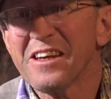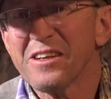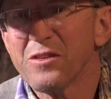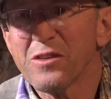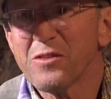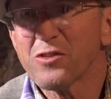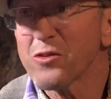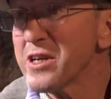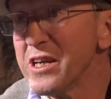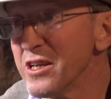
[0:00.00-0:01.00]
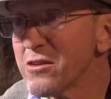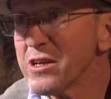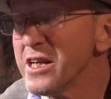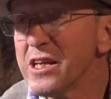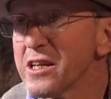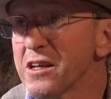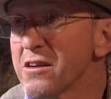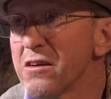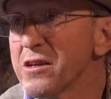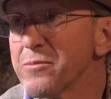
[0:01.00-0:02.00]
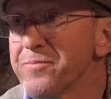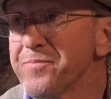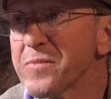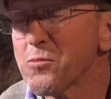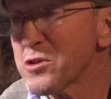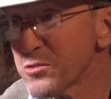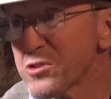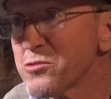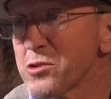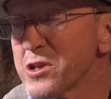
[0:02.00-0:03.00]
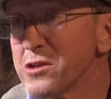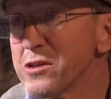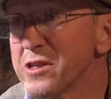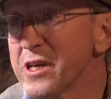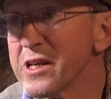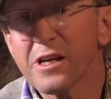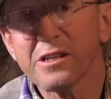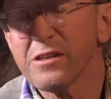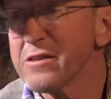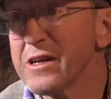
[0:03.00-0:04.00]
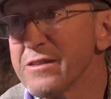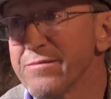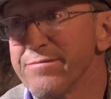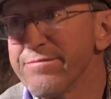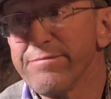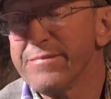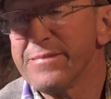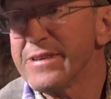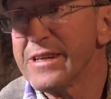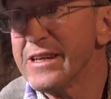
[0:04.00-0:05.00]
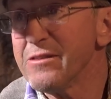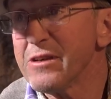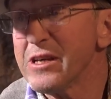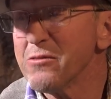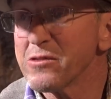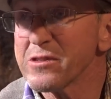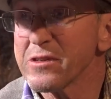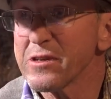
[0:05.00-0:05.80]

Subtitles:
And so he didn't get on him, which was a really good thing. He